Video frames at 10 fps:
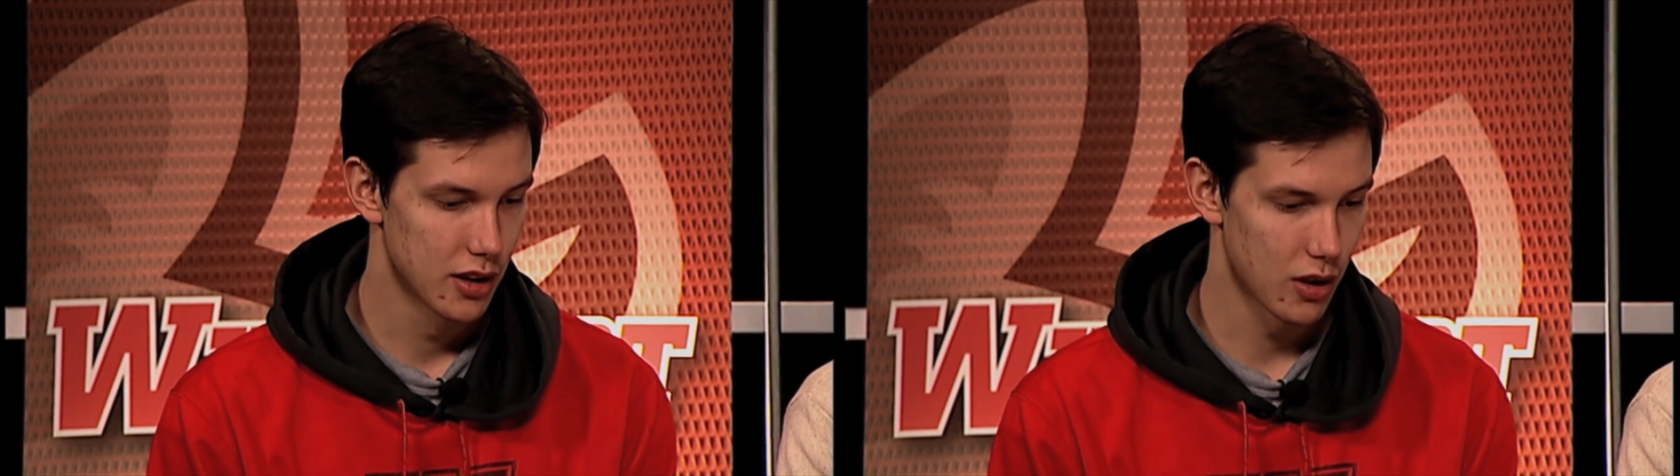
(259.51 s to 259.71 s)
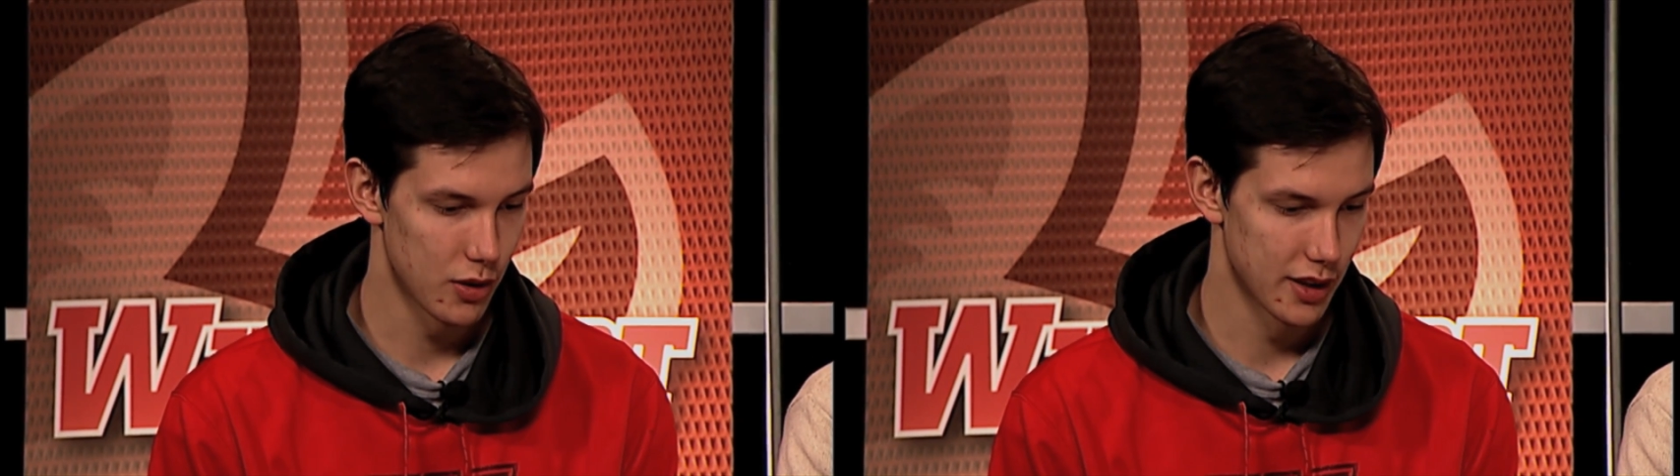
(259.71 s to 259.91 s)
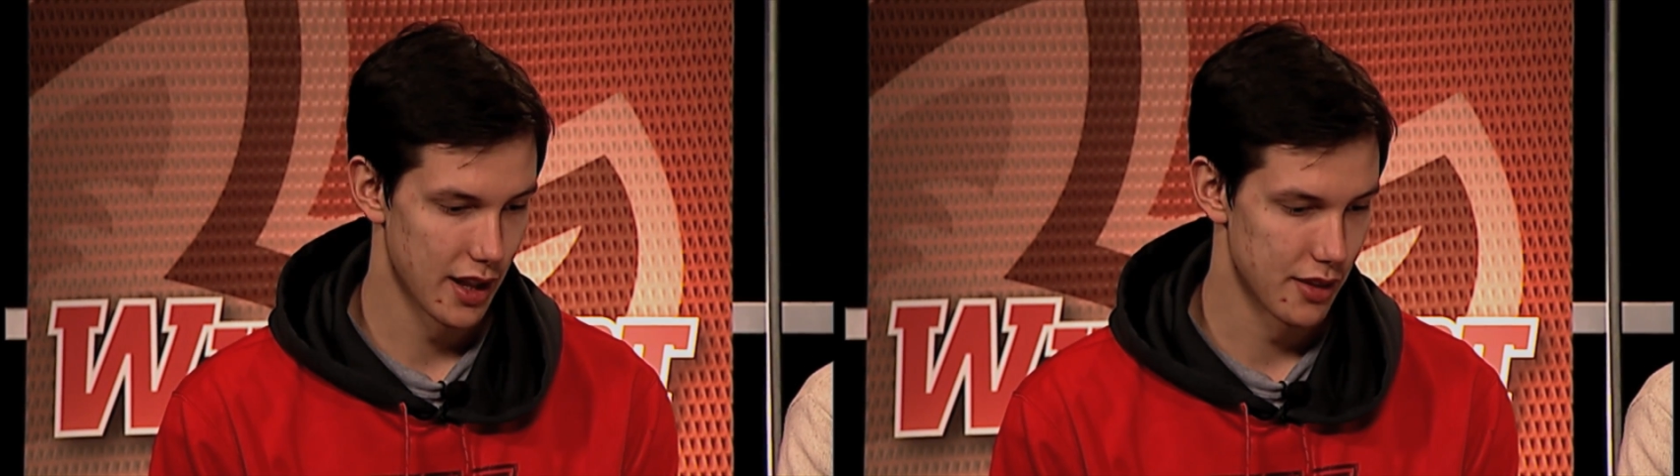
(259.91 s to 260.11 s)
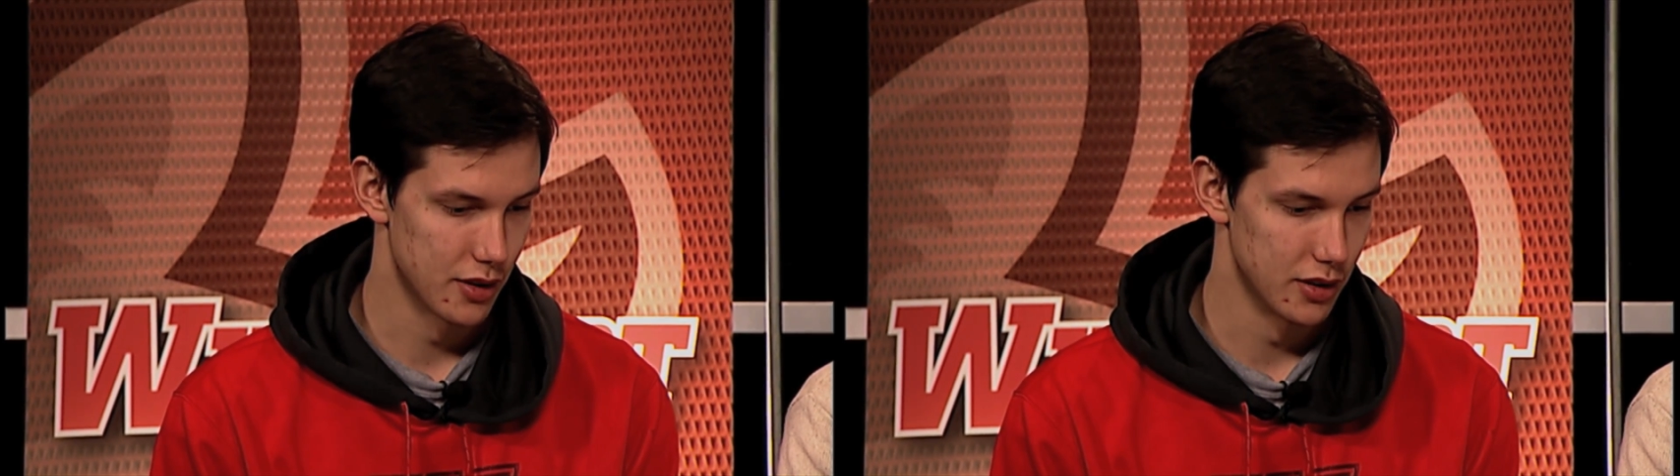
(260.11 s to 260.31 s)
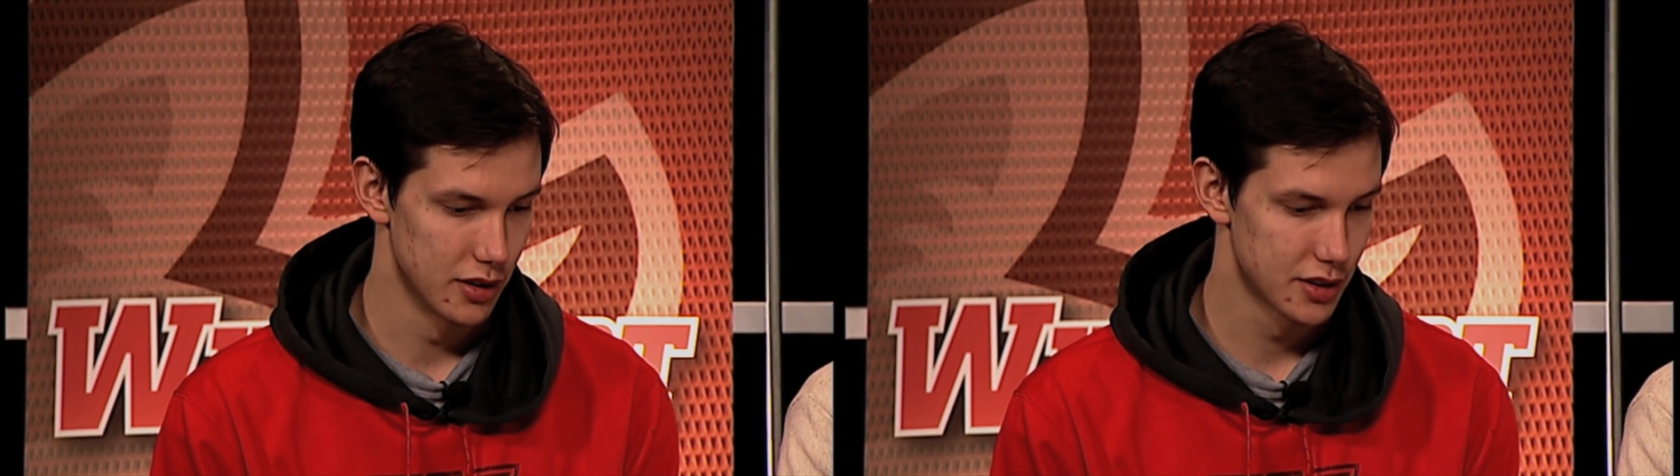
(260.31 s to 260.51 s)
call
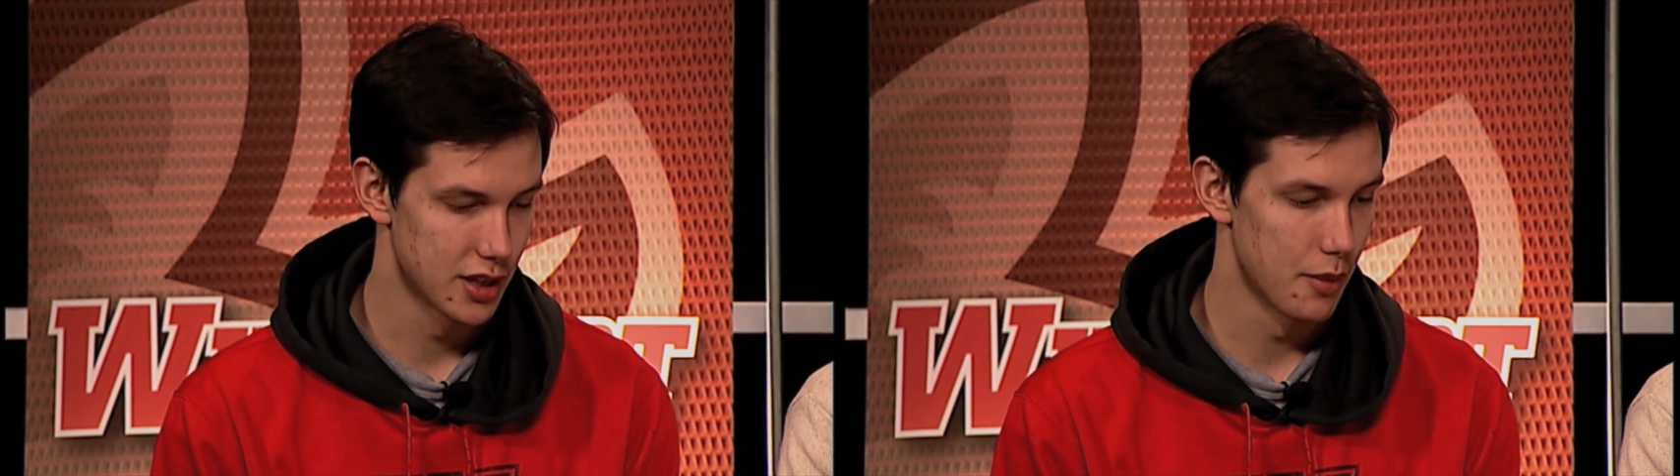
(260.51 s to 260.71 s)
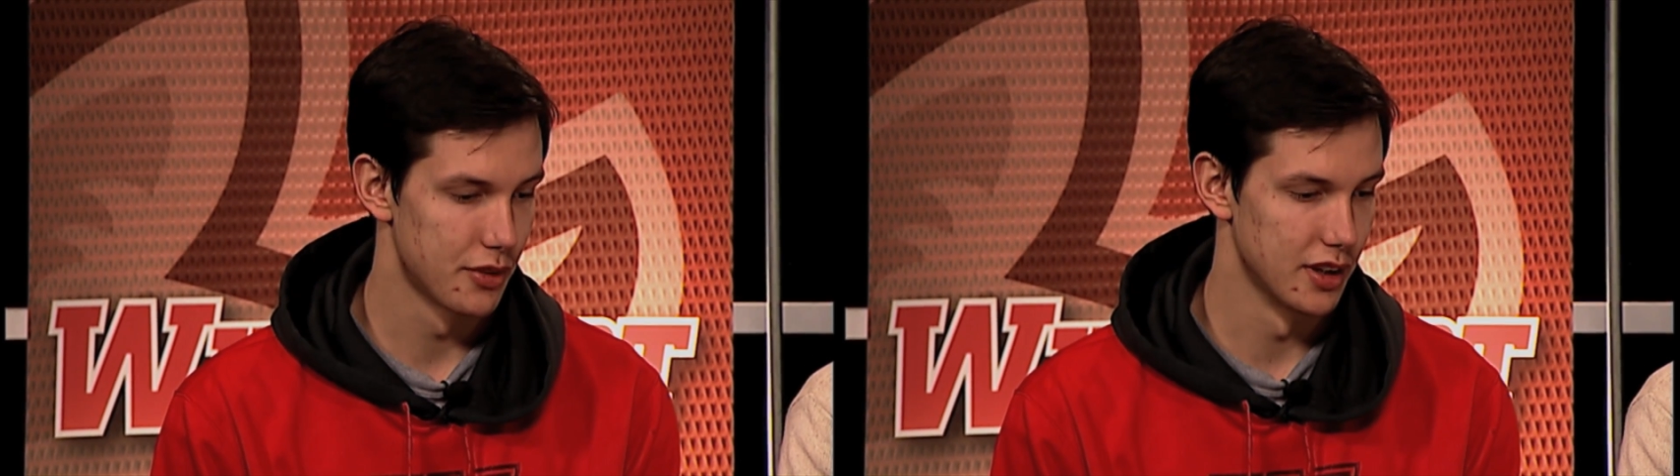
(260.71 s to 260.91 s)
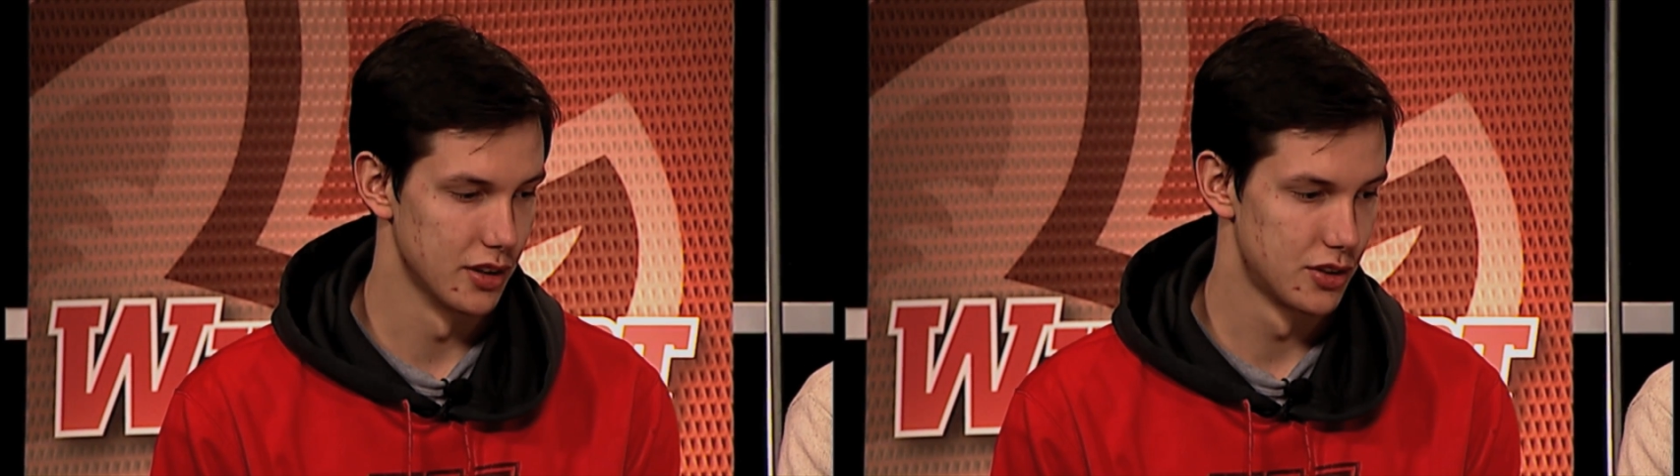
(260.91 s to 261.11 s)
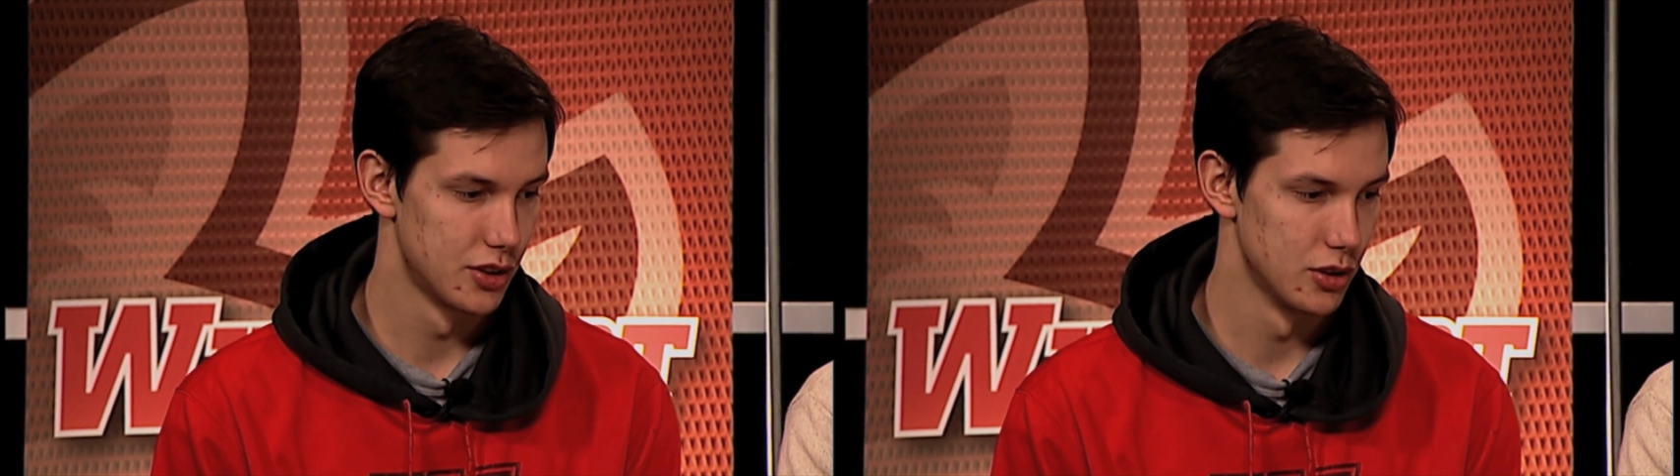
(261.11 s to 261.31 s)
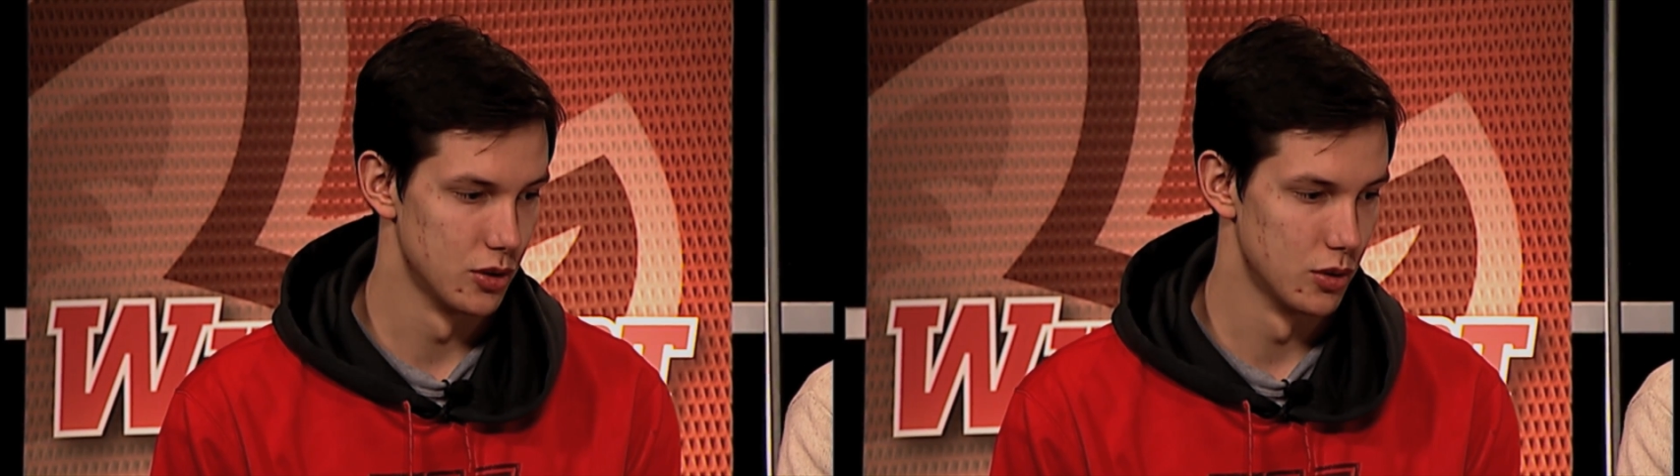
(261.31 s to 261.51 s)
together something
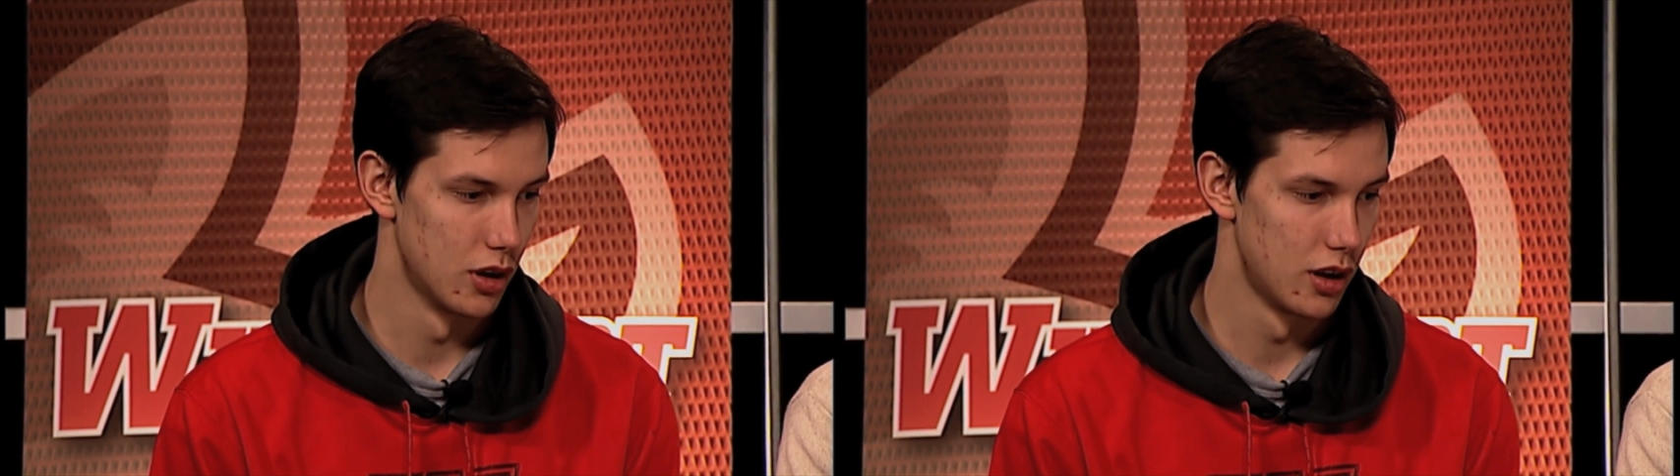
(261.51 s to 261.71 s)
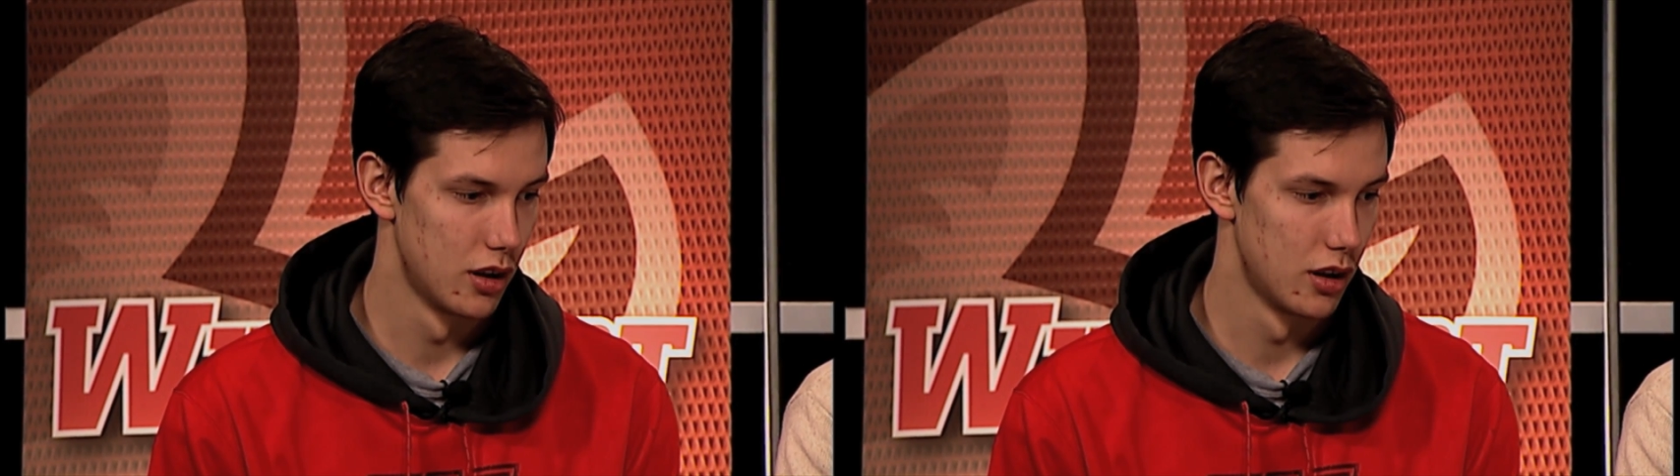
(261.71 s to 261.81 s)
to